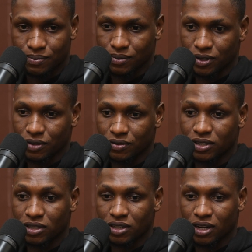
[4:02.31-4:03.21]
the
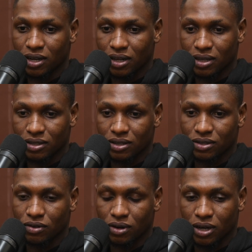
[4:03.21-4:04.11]
FinTrack
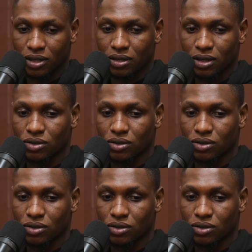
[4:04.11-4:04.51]
license from Canada.